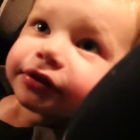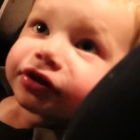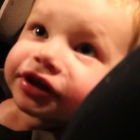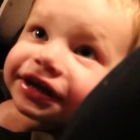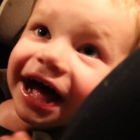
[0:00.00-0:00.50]

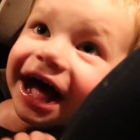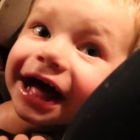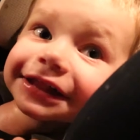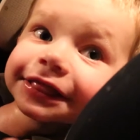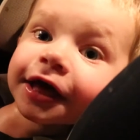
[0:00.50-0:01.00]
Hey,
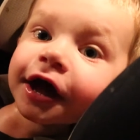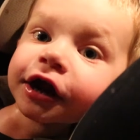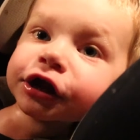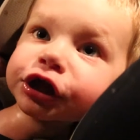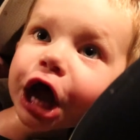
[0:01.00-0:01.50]
Theo.
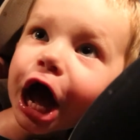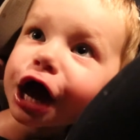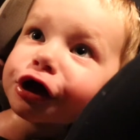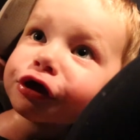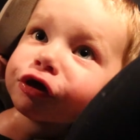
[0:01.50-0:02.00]

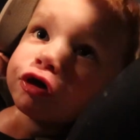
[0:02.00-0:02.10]
duck.